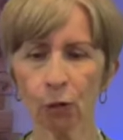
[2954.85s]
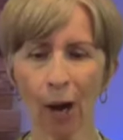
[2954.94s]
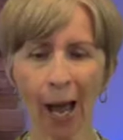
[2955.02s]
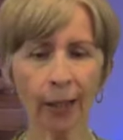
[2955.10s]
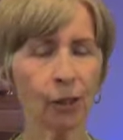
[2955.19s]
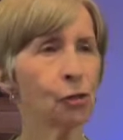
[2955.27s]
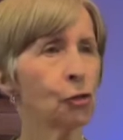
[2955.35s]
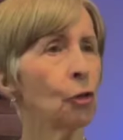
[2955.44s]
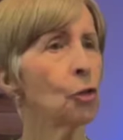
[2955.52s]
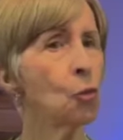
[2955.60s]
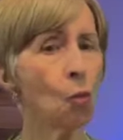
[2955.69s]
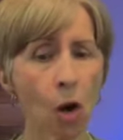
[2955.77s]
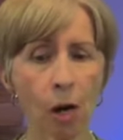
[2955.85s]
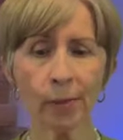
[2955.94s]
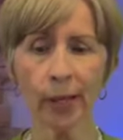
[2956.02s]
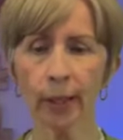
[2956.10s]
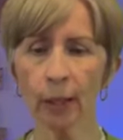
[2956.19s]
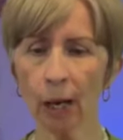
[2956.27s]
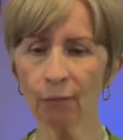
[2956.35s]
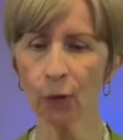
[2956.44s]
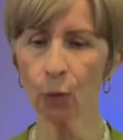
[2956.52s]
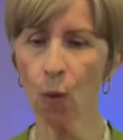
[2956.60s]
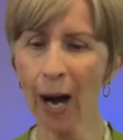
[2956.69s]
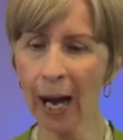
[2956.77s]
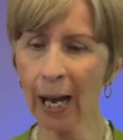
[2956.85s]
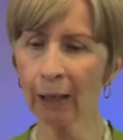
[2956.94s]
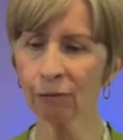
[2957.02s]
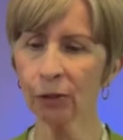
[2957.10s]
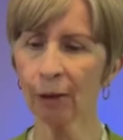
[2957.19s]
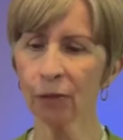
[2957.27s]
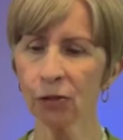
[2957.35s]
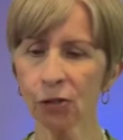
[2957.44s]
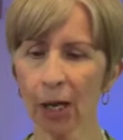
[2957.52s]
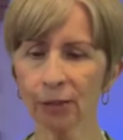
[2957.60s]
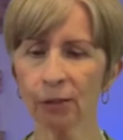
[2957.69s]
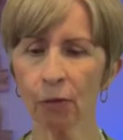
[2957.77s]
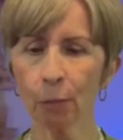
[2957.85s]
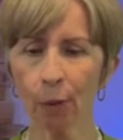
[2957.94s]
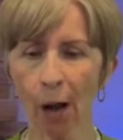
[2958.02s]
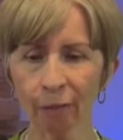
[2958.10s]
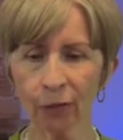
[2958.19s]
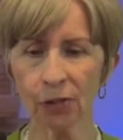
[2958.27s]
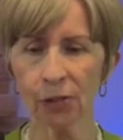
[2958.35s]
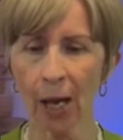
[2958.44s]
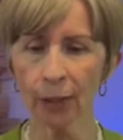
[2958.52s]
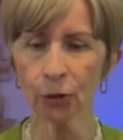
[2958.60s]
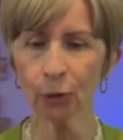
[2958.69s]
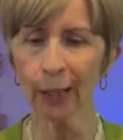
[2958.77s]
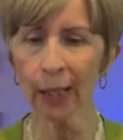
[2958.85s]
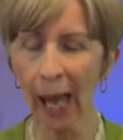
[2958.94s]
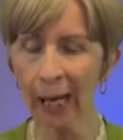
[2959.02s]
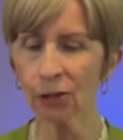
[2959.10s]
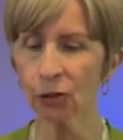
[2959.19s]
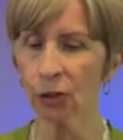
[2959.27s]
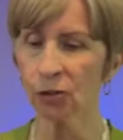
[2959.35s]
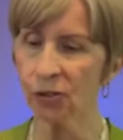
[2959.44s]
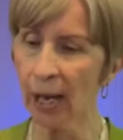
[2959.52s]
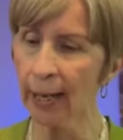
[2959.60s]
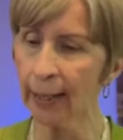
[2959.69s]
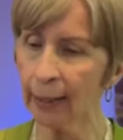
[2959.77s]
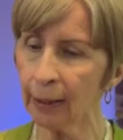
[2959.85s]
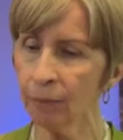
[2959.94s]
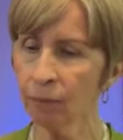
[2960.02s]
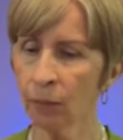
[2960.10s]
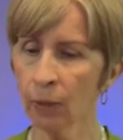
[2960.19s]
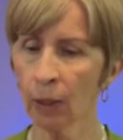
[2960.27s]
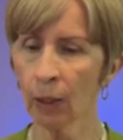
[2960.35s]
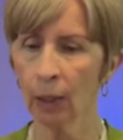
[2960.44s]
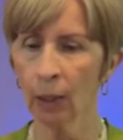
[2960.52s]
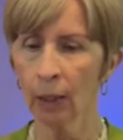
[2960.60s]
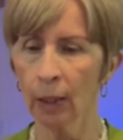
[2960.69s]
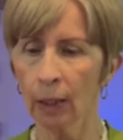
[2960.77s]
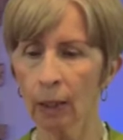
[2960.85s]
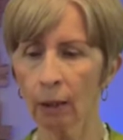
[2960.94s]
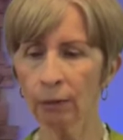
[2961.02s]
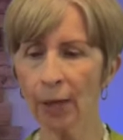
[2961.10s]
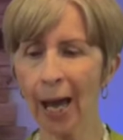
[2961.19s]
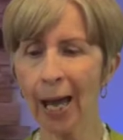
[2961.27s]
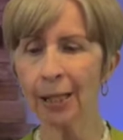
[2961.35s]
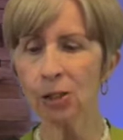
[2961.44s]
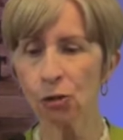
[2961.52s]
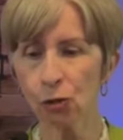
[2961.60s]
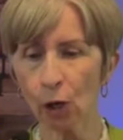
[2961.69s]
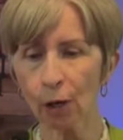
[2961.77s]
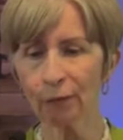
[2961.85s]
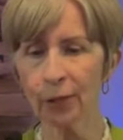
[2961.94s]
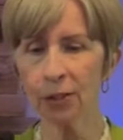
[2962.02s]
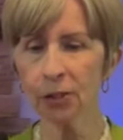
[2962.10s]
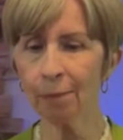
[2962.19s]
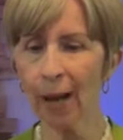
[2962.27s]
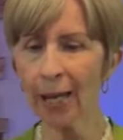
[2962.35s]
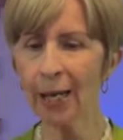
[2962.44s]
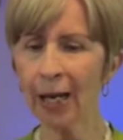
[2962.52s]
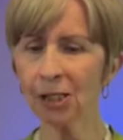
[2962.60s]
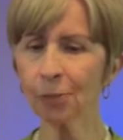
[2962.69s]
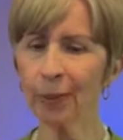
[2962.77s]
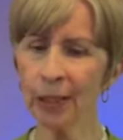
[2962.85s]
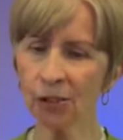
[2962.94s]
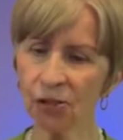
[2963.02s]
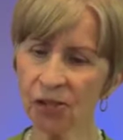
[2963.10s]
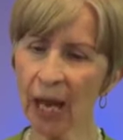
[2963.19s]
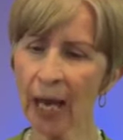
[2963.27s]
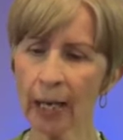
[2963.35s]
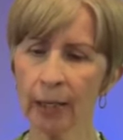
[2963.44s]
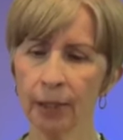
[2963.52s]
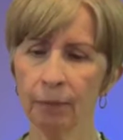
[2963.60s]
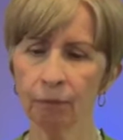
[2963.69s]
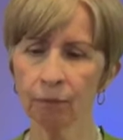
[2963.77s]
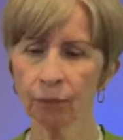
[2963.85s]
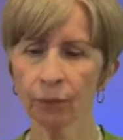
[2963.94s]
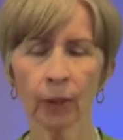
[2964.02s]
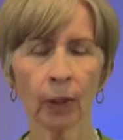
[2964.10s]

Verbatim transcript: There cried a certain woman of the wives of the sons of the prophets unto Elisha, saying, Thy servant, my husband, is dead.